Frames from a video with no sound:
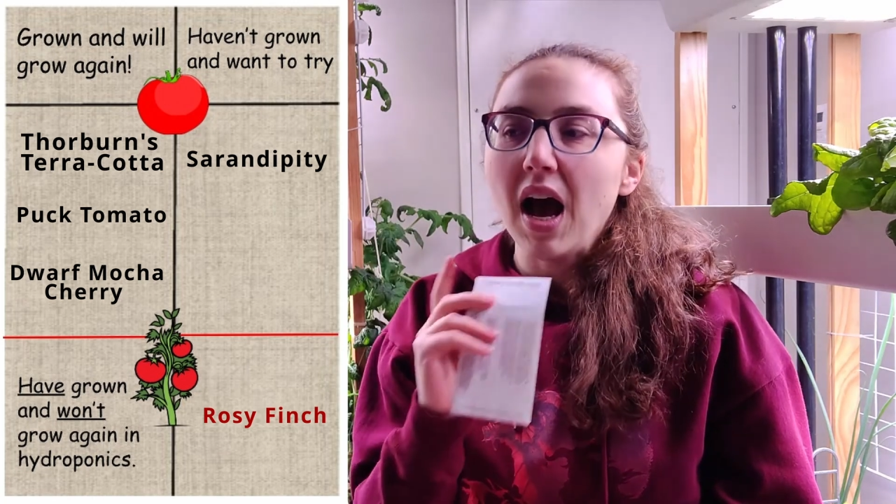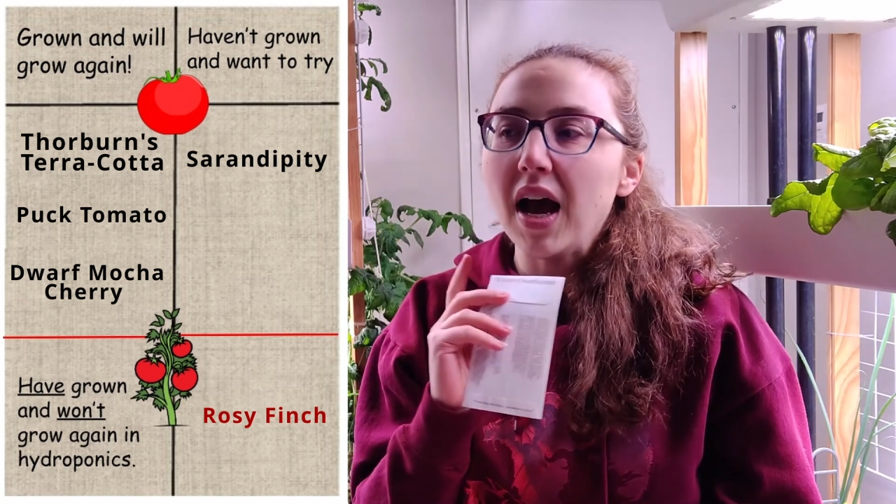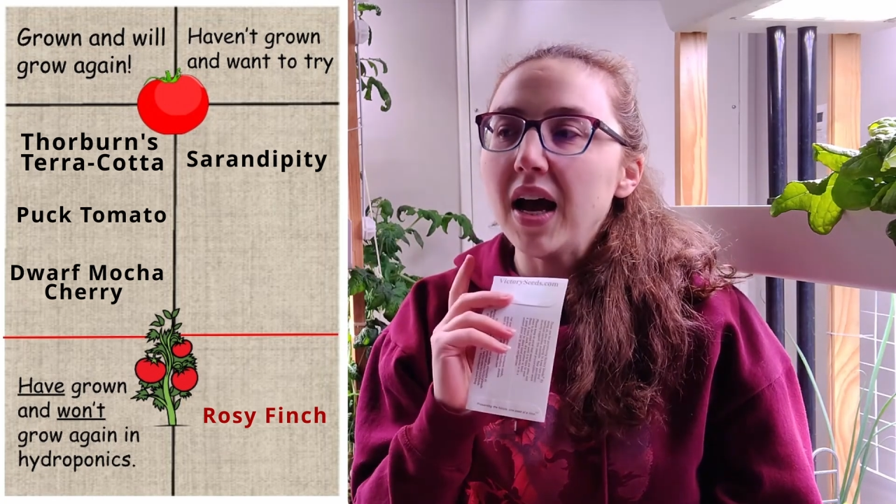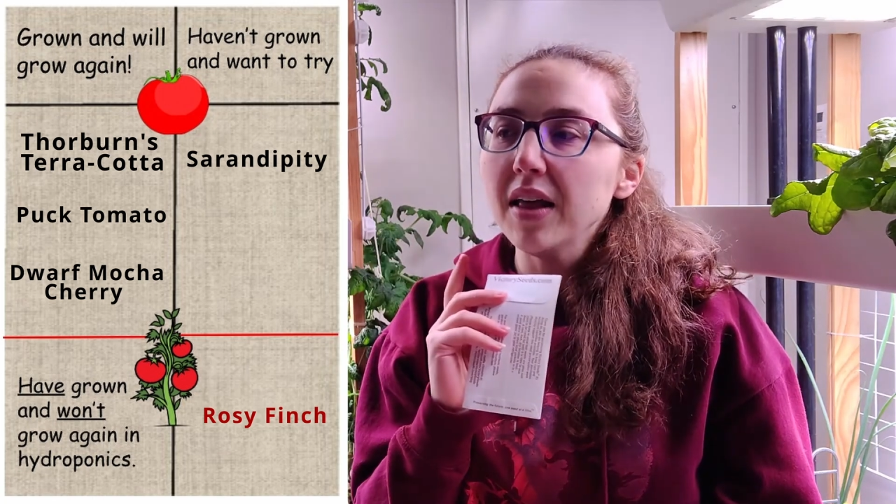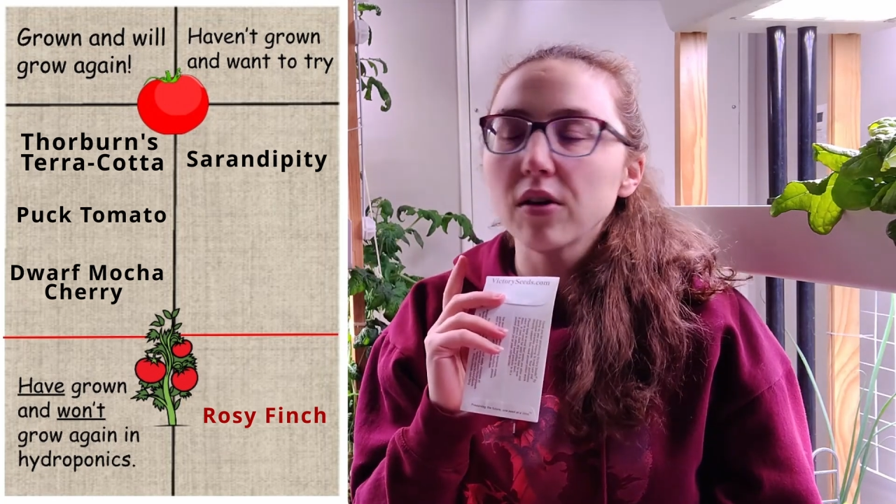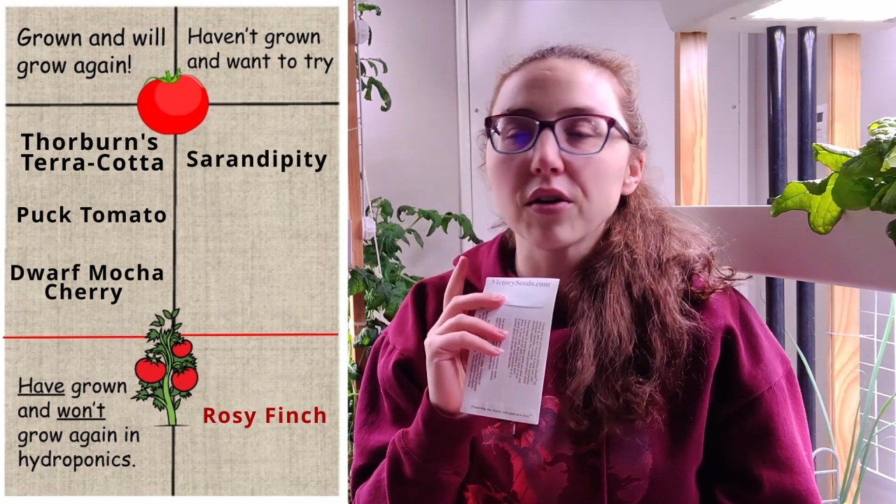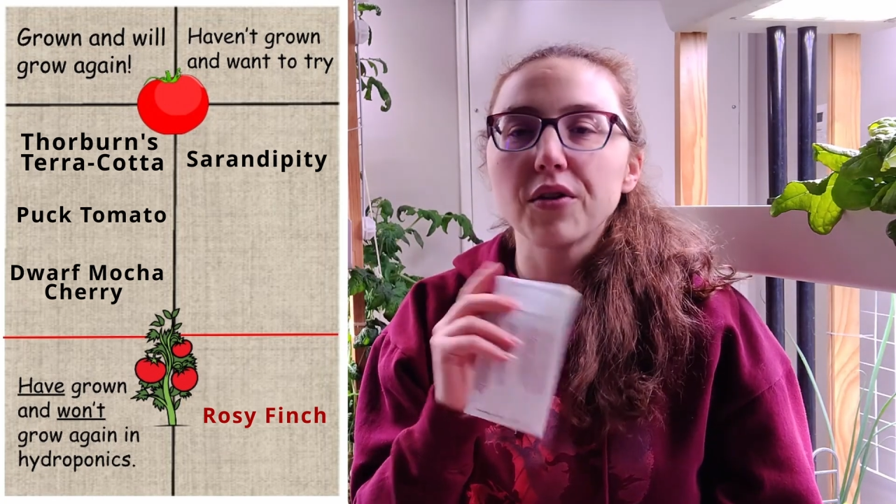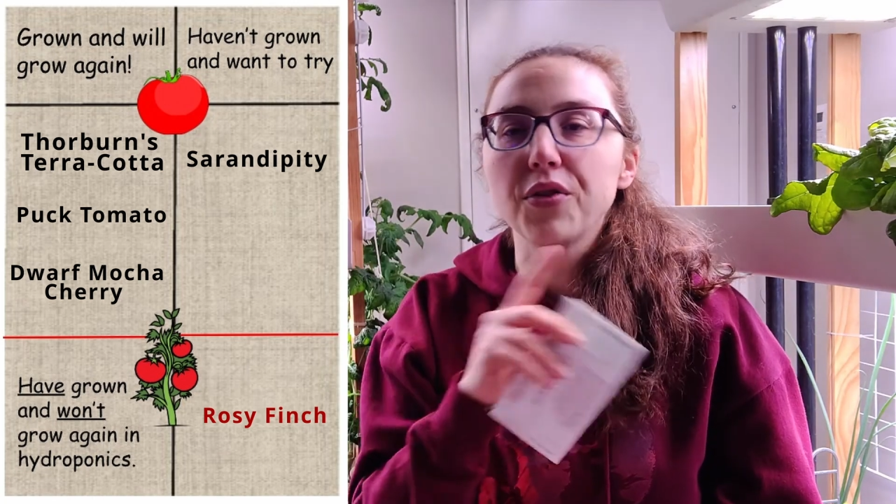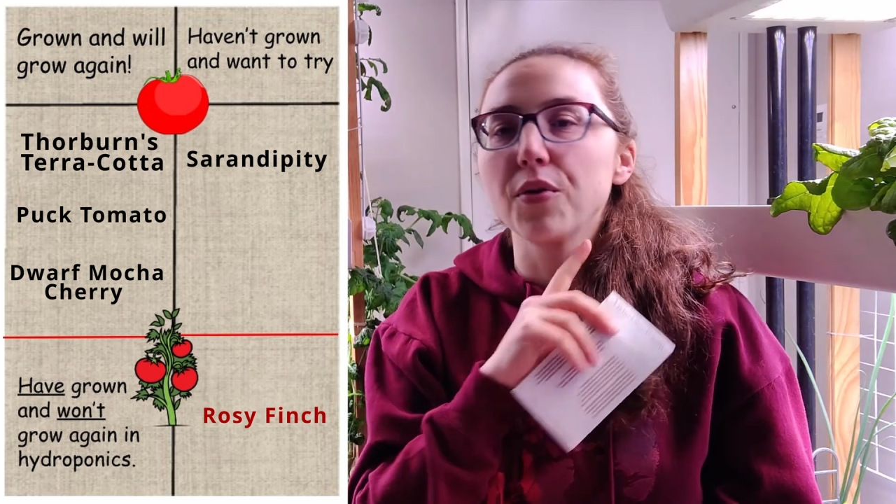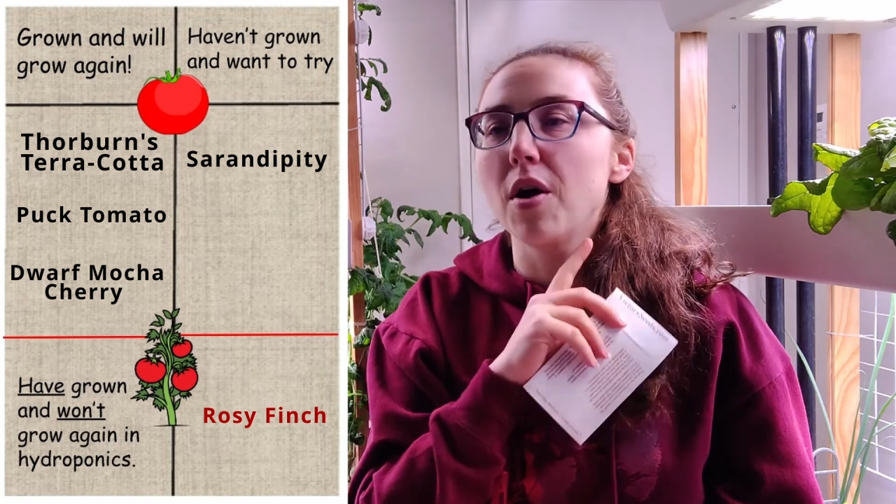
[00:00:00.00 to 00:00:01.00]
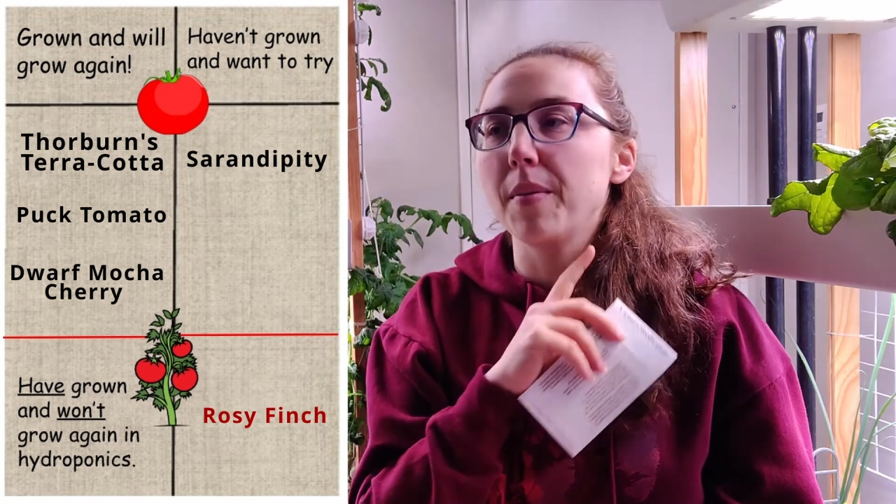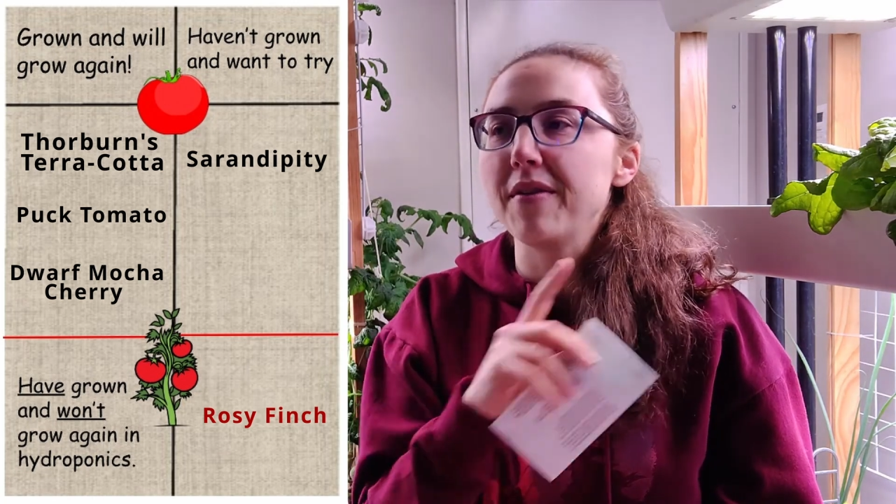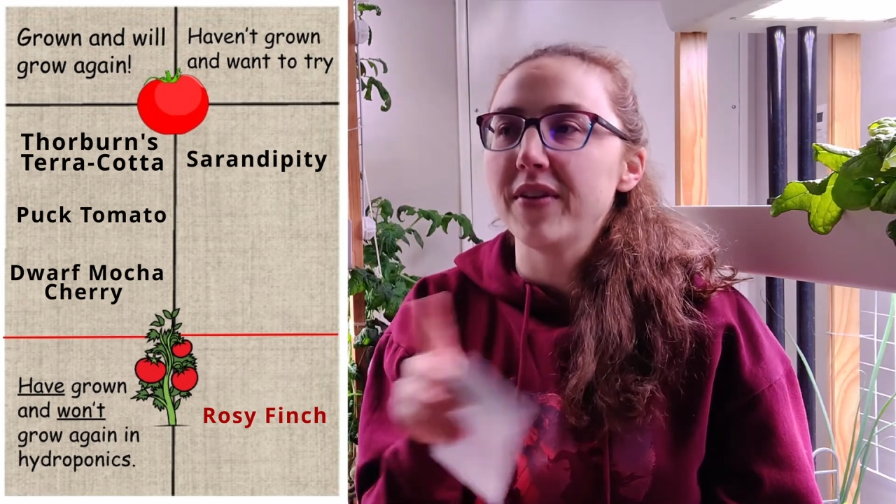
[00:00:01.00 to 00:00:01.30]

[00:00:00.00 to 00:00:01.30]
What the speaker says: I looked through all my